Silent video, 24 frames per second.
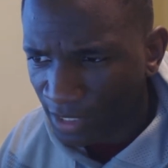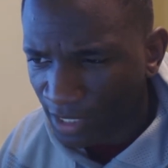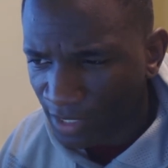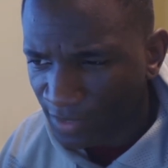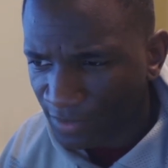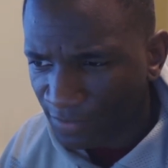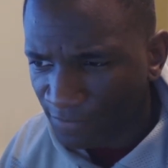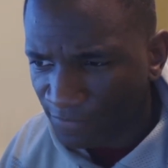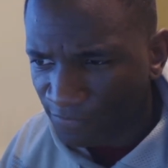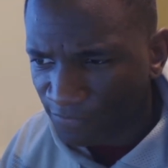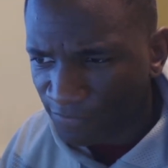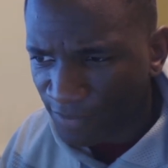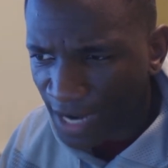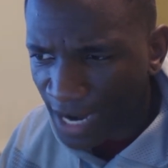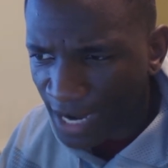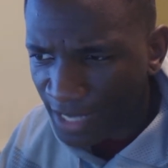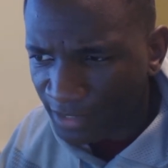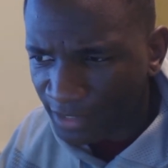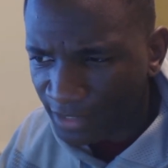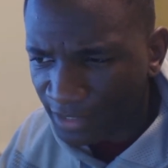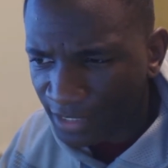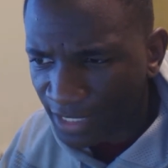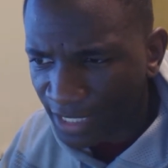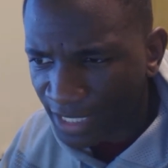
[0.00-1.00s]
And then
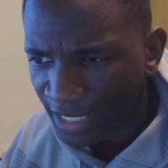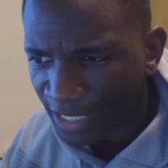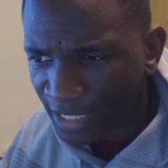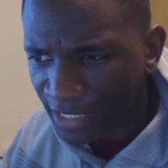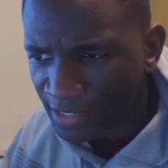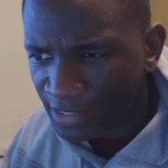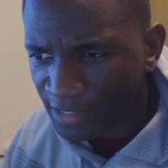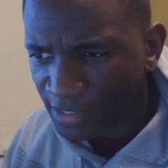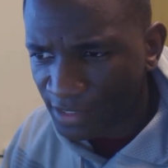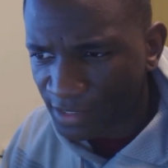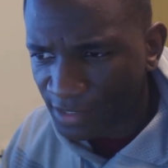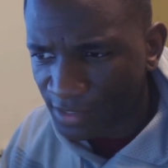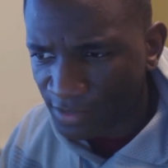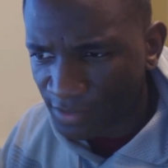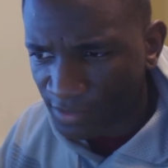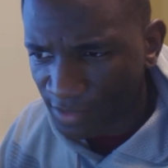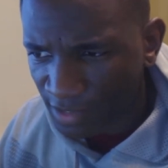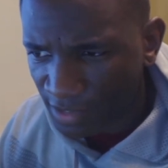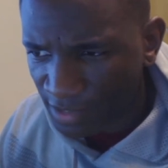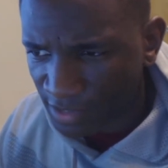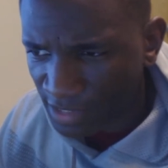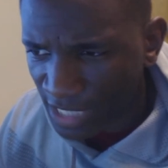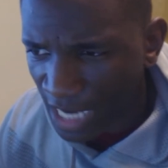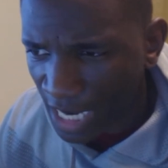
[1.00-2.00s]
finally lands
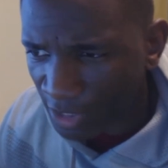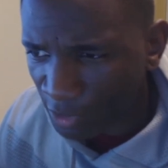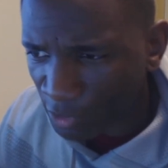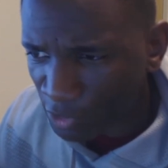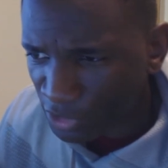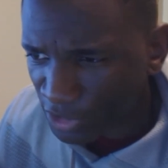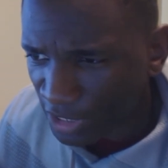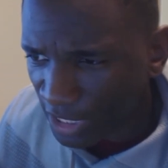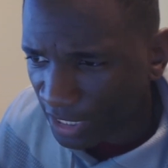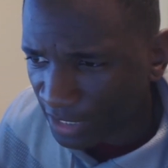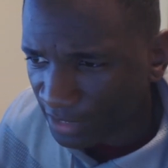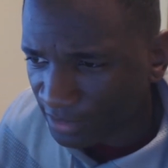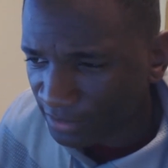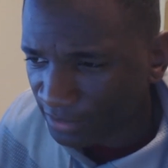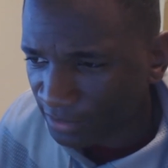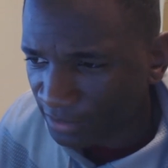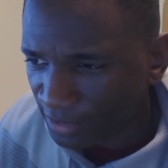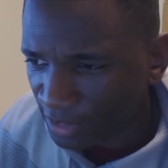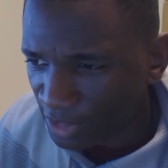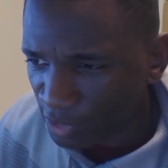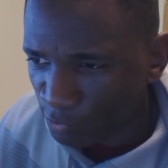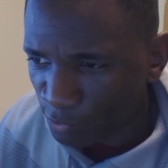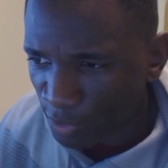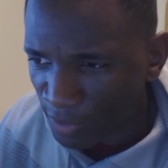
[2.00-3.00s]
his title shot,
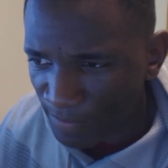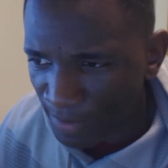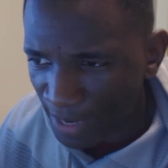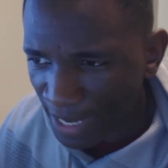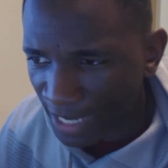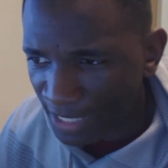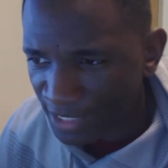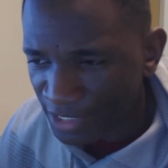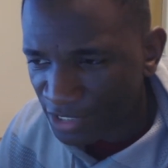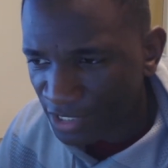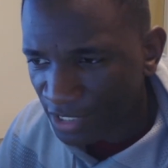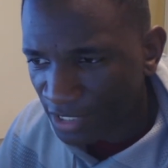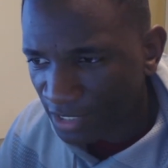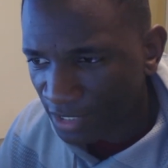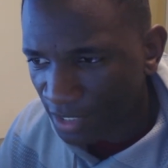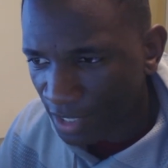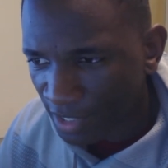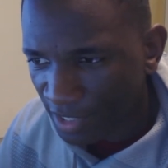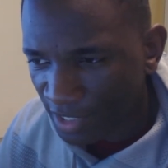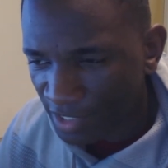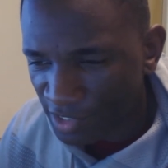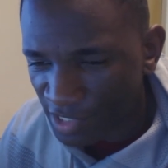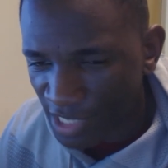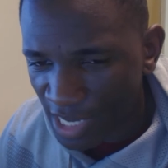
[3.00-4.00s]
his rematch
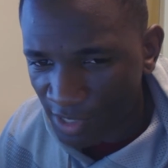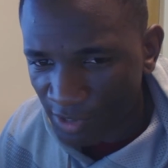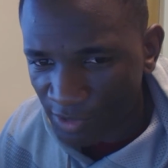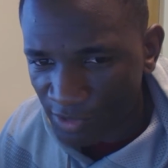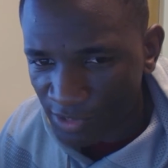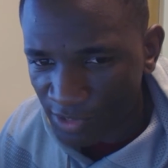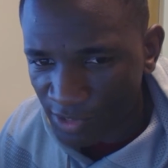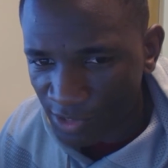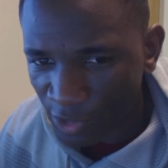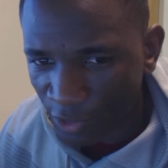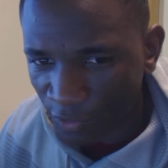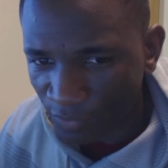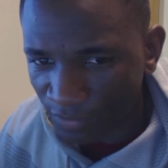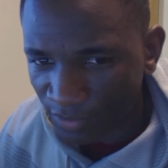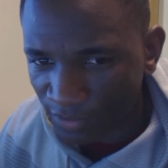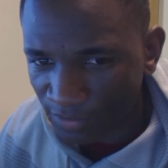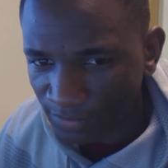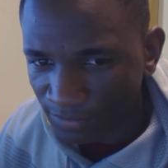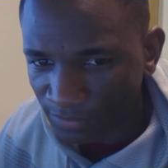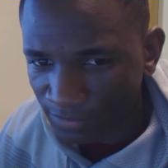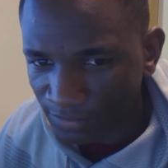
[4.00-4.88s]
against Anderson Silva.